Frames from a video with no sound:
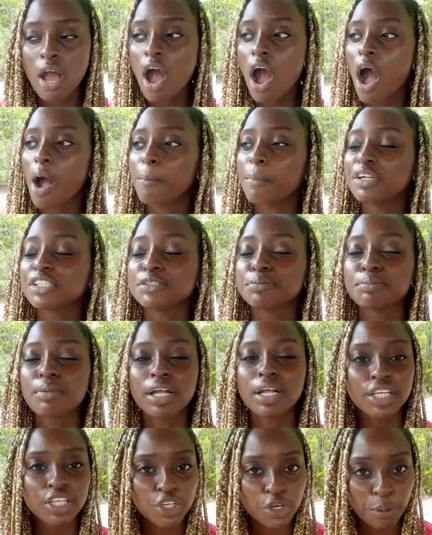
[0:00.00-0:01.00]
how much
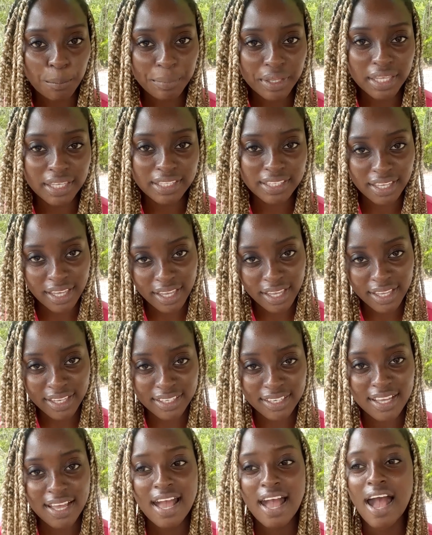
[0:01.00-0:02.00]
money you're
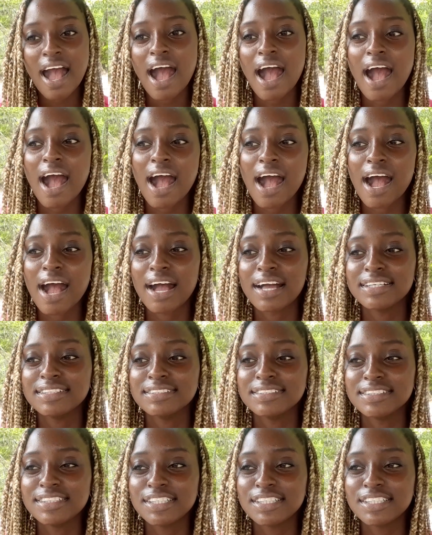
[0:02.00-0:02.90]
making, and